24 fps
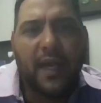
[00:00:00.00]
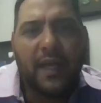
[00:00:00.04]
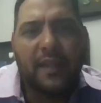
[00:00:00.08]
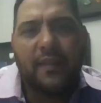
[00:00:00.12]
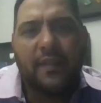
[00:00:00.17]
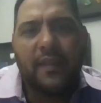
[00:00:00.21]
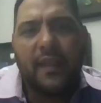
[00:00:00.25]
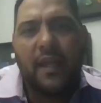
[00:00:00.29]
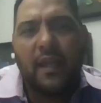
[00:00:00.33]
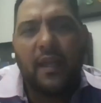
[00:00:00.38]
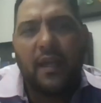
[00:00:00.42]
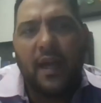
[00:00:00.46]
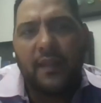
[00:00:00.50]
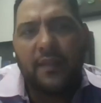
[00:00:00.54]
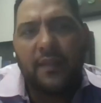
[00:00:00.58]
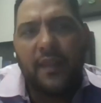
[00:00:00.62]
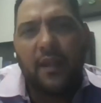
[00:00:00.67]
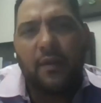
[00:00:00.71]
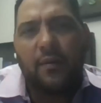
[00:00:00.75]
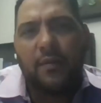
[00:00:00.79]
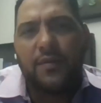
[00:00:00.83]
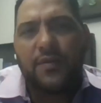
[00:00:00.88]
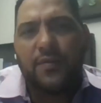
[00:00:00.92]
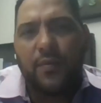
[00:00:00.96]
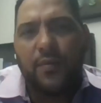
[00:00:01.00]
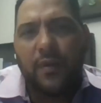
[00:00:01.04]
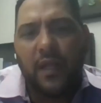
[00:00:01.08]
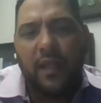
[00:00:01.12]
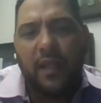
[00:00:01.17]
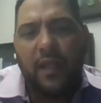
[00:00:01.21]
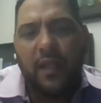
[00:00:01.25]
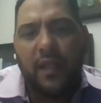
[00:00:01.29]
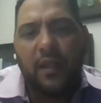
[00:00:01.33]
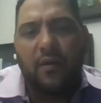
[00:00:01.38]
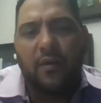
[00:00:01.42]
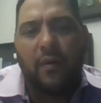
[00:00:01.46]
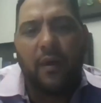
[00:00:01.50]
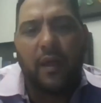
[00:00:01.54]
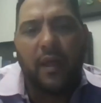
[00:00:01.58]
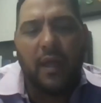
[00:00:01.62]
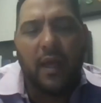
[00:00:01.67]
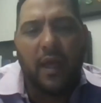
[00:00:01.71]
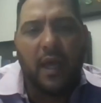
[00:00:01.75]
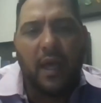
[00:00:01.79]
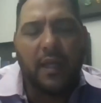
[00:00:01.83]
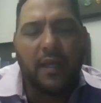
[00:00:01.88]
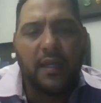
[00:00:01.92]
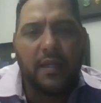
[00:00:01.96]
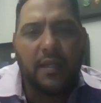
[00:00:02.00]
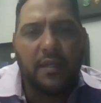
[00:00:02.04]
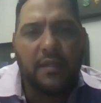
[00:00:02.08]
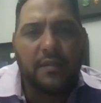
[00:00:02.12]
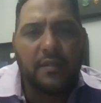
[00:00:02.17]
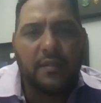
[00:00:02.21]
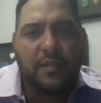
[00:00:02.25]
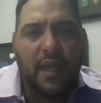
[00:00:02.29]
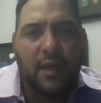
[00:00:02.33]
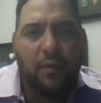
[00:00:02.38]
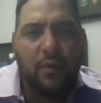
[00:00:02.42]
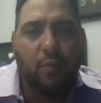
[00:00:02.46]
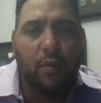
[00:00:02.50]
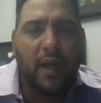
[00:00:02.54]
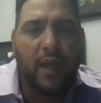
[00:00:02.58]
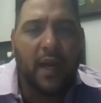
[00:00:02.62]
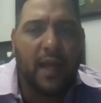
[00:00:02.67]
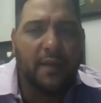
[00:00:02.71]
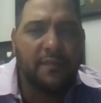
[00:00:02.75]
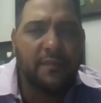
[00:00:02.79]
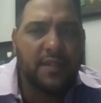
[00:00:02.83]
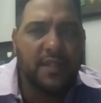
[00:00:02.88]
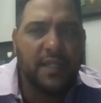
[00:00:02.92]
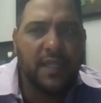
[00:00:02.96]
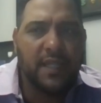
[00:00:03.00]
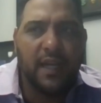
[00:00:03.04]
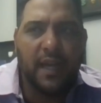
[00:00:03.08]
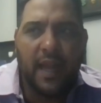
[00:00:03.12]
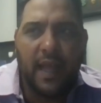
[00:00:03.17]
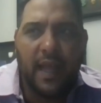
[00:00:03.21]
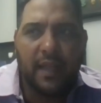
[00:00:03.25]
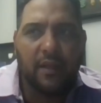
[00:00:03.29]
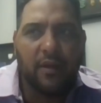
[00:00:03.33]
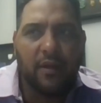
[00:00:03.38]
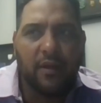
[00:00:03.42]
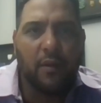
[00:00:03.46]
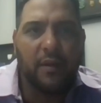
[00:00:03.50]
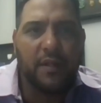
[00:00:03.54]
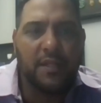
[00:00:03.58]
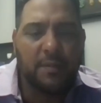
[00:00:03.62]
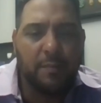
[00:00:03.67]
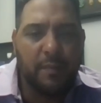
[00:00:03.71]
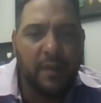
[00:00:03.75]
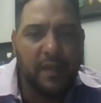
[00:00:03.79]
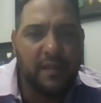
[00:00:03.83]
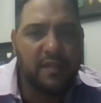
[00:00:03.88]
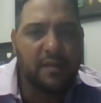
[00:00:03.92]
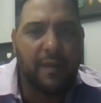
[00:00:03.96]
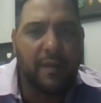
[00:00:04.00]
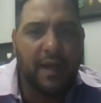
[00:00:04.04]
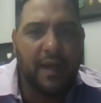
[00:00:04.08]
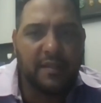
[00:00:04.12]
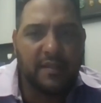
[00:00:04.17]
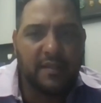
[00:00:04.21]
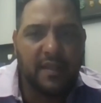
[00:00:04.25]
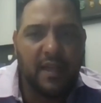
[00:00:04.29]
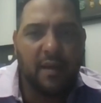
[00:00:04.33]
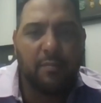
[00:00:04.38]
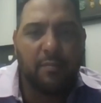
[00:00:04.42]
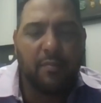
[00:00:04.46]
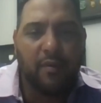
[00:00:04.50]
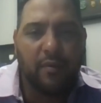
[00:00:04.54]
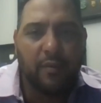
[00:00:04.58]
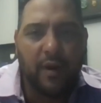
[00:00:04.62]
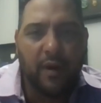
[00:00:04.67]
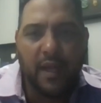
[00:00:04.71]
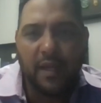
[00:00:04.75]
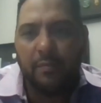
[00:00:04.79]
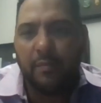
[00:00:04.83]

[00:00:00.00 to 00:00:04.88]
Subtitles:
think what's really going on is, and what I've seen, and I can only speak to my sample, right?